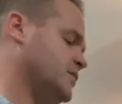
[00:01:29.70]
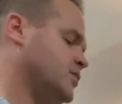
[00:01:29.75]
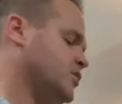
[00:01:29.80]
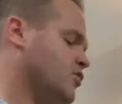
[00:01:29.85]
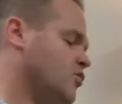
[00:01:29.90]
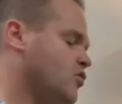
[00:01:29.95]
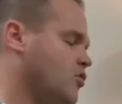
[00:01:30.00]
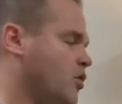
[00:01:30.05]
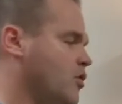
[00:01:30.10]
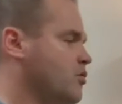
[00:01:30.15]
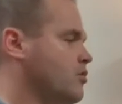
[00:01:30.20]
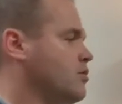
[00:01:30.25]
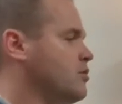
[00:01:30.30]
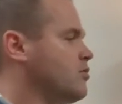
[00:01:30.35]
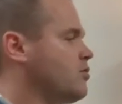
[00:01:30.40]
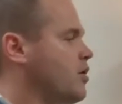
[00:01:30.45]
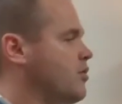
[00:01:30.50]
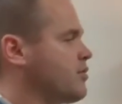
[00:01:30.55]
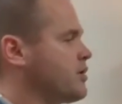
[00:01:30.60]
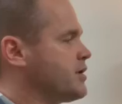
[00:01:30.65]
Or
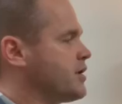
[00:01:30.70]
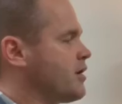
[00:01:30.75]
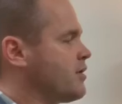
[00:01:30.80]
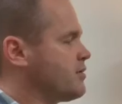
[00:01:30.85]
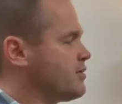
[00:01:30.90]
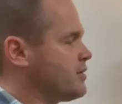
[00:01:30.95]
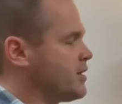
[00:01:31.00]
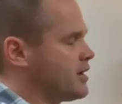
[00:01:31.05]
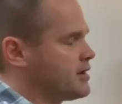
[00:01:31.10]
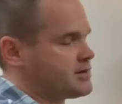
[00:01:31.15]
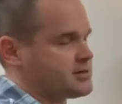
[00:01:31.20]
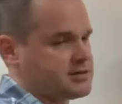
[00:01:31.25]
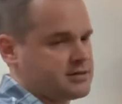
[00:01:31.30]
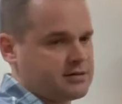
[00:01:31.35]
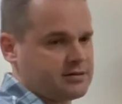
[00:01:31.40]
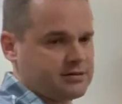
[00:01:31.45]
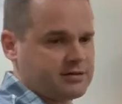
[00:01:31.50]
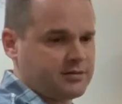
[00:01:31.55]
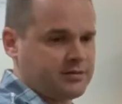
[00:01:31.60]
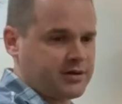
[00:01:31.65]
what we know as
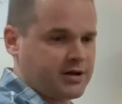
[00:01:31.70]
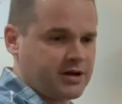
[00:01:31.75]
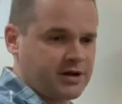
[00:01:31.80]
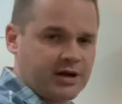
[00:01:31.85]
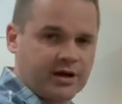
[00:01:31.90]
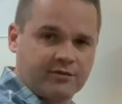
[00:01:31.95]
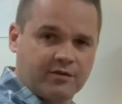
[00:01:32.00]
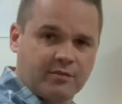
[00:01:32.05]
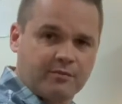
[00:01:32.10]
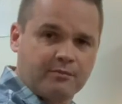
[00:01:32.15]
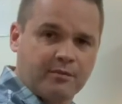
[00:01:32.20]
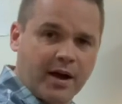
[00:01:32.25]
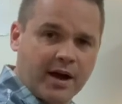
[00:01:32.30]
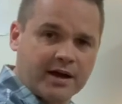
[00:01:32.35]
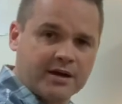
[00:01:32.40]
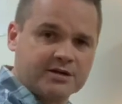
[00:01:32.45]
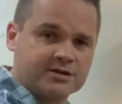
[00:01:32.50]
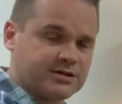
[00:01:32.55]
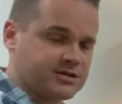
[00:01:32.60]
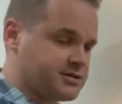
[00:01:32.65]
the beginning of a
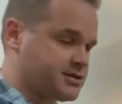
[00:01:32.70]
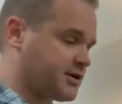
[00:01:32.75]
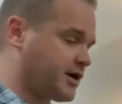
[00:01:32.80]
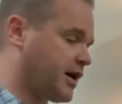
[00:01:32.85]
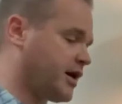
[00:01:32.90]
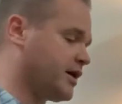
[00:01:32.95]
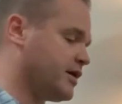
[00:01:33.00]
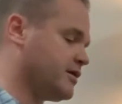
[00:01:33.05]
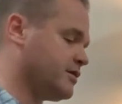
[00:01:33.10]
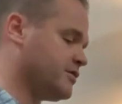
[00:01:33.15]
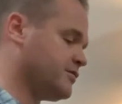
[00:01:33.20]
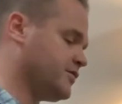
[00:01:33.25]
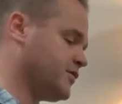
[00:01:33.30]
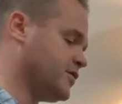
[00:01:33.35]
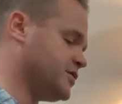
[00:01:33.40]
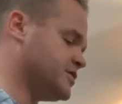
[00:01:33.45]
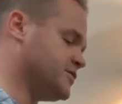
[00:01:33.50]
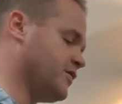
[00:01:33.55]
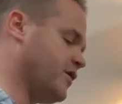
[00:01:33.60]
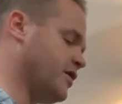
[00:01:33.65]
major scale, the
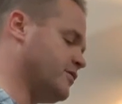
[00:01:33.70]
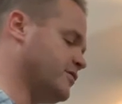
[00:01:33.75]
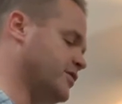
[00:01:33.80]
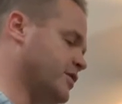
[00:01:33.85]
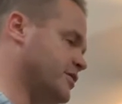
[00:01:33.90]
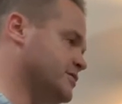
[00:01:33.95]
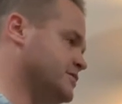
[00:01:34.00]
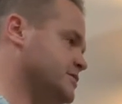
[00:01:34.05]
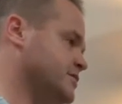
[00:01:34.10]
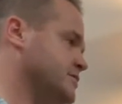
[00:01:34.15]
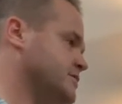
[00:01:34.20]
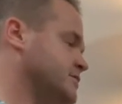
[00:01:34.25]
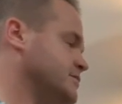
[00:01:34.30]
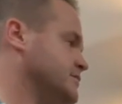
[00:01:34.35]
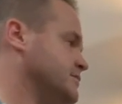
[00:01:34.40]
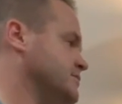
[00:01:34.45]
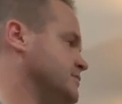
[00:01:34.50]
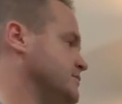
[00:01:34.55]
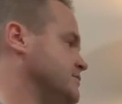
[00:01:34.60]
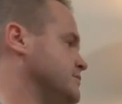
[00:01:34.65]
first 5 notes.
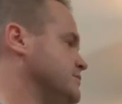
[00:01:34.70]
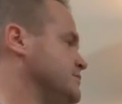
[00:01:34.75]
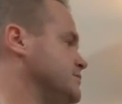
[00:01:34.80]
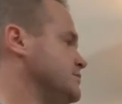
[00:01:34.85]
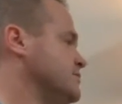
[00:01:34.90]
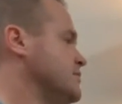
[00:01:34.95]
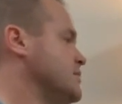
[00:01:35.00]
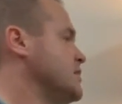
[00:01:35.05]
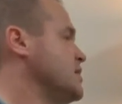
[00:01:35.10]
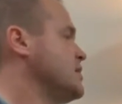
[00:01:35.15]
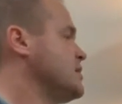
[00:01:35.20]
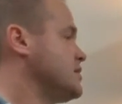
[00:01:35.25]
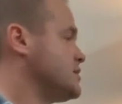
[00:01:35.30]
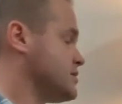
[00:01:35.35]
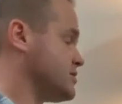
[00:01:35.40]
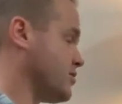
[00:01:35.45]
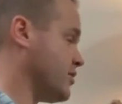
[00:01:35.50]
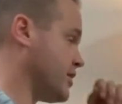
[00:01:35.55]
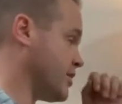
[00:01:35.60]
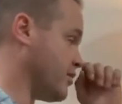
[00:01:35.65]

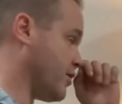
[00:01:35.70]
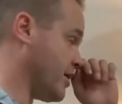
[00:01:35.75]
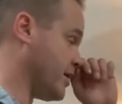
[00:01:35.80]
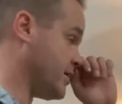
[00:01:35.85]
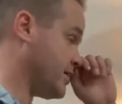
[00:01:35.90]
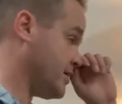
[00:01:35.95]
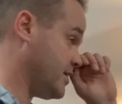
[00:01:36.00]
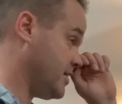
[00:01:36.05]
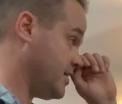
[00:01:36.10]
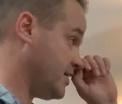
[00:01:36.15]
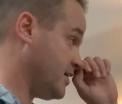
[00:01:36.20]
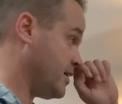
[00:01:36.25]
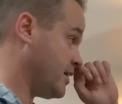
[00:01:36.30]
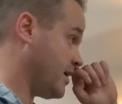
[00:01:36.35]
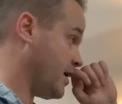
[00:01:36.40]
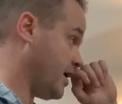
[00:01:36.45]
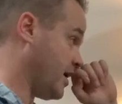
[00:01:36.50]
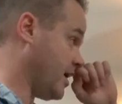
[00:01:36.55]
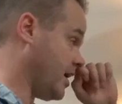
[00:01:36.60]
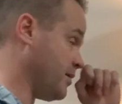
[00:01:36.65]
So anyway,
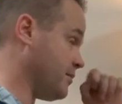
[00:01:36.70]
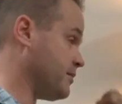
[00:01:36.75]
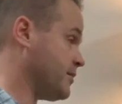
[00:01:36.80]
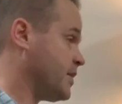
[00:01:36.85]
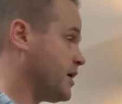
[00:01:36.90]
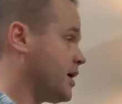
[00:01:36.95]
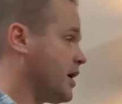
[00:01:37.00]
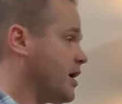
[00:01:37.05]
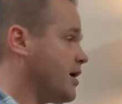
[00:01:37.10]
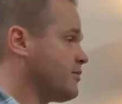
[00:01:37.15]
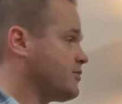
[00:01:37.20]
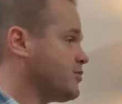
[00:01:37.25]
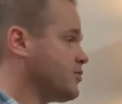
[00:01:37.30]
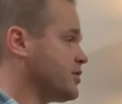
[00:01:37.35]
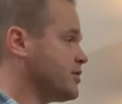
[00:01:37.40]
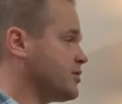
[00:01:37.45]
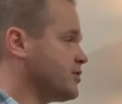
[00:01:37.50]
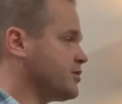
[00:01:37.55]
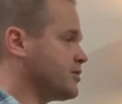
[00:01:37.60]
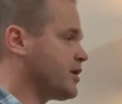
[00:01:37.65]
after we
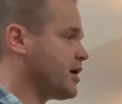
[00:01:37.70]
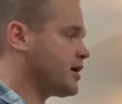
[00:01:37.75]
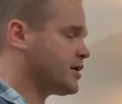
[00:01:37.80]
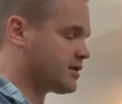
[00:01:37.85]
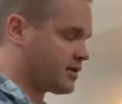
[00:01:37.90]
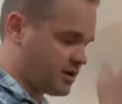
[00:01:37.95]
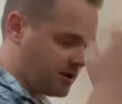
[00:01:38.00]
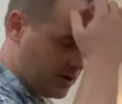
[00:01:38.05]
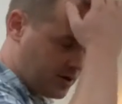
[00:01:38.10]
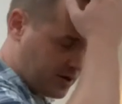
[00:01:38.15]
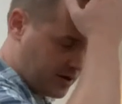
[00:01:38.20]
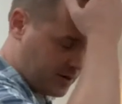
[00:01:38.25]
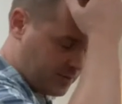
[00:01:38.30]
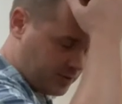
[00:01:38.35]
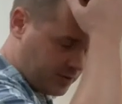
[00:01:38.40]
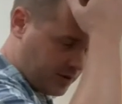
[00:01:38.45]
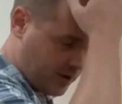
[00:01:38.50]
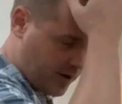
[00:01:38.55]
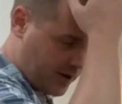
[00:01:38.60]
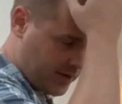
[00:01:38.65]
do that, you can
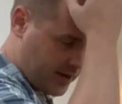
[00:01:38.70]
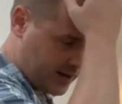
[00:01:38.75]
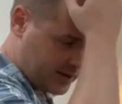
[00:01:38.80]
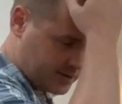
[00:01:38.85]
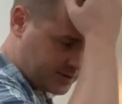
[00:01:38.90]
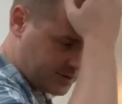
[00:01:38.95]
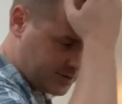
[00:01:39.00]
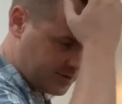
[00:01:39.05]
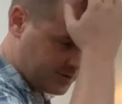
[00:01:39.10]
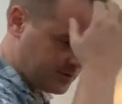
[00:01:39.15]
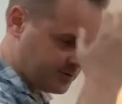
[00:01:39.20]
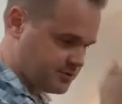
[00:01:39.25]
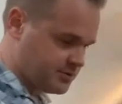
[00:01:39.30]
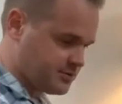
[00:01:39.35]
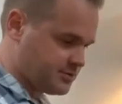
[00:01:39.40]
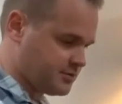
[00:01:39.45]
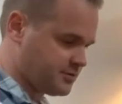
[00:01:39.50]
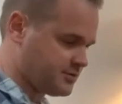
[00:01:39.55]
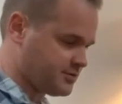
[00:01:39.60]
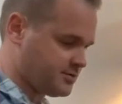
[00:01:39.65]
apply that
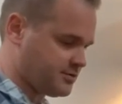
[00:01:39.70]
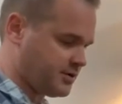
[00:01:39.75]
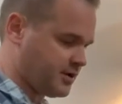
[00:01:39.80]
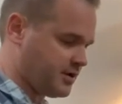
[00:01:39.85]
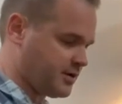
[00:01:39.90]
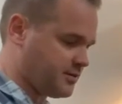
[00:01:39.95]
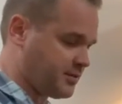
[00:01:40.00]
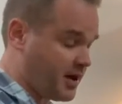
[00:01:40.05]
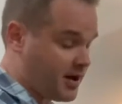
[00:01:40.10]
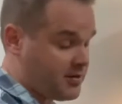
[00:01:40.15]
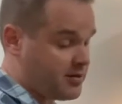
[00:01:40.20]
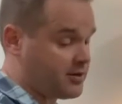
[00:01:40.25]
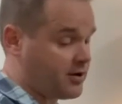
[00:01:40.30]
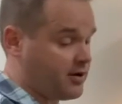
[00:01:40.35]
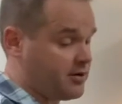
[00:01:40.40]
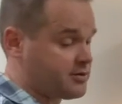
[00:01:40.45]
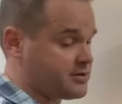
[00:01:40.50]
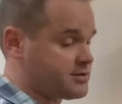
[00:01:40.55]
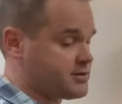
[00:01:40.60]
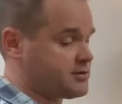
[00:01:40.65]
to other
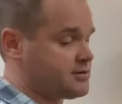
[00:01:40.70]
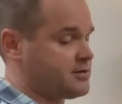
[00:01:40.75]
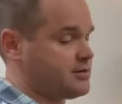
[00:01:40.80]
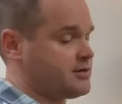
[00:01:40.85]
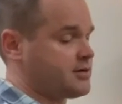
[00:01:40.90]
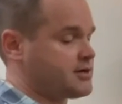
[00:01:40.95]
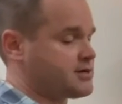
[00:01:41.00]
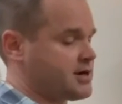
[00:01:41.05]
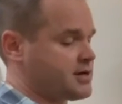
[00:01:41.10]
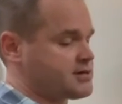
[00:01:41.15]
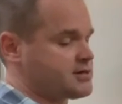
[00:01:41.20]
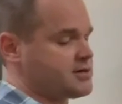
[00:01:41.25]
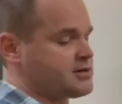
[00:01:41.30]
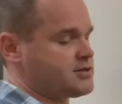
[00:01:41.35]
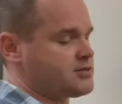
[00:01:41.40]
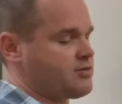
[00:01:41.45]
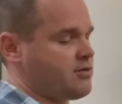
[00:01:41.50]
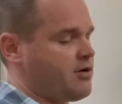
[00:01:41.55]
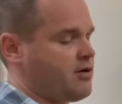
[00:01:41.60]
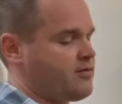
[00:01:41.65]
notes. There's actually
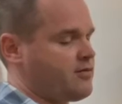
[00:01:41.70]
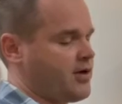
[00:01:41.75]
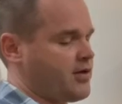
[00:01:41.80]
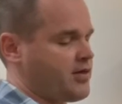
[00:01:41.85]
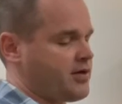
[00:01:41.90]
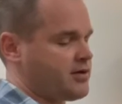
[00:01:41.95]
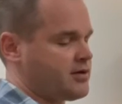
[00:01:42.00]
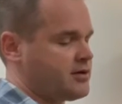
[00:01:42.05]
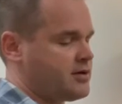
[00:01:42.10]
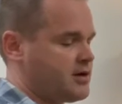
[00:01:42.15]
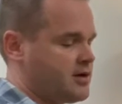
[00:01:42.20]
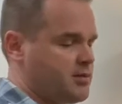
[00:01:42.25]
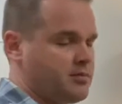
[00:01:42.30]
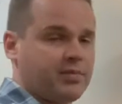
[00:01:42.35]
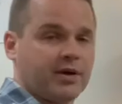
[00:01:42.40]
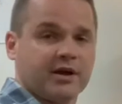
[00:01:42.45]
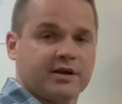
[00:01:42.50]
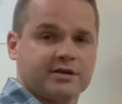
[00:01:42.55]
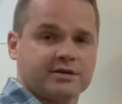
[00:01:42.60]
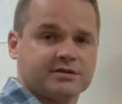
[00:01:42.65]
12 other
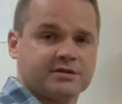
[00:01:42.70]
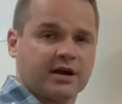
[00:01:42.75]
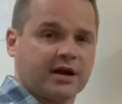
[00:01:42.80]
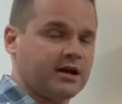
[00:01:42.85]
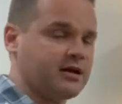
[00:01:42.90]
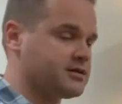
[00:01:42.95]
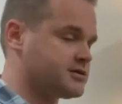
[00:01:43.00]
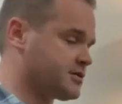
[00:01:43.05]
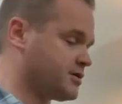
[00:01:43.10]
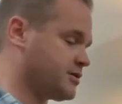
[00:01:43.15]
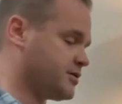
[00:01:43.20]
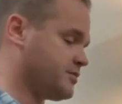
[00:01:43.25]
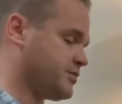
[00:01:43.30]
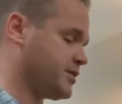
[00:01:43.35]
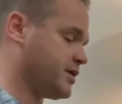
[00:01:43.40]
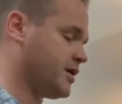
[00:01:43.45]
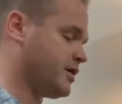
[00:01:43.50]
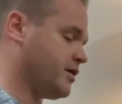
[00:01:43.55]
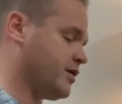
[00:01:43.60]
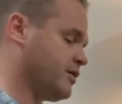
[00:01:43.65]
pentascales on the
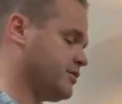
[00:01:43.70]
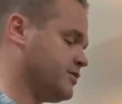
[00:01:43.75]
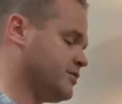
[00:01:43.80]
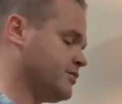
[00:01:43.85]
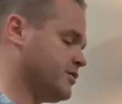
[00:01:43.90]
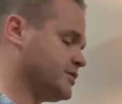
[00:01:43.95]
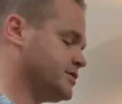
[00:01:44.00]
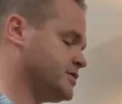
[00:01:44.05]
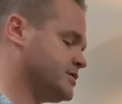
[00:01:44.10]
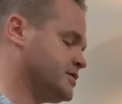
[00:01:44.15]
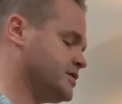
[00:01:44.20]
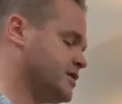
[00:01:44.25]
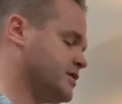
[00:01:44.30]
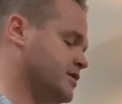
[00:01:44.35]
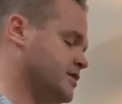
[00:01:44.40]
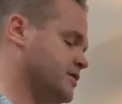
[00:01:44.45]
piano. You've got C,